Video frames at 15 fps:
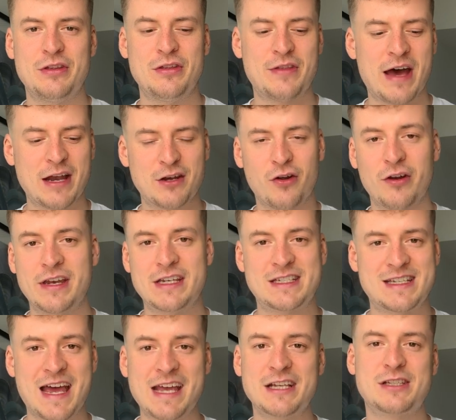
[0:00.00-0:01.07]
that knowledge
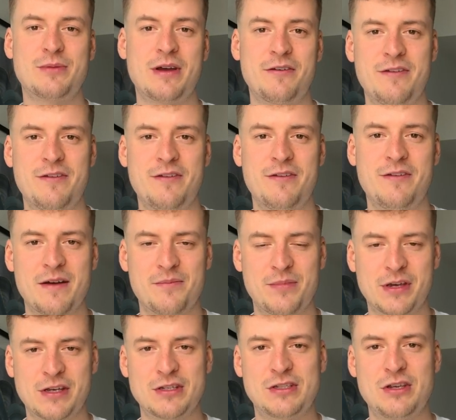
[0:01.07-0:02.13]
takes away fear,
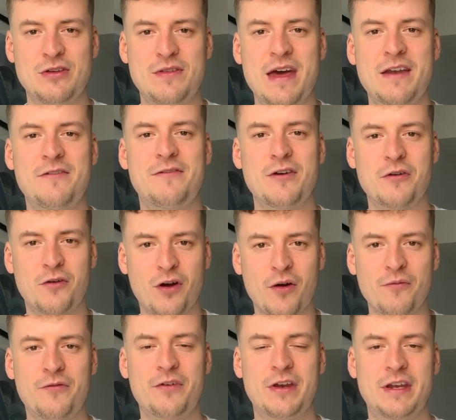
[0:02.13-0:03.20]
because you then feel
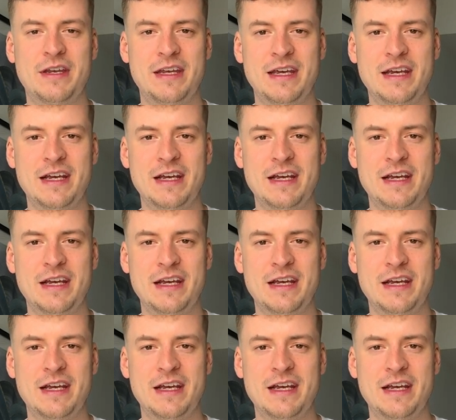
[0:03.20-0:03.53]
confident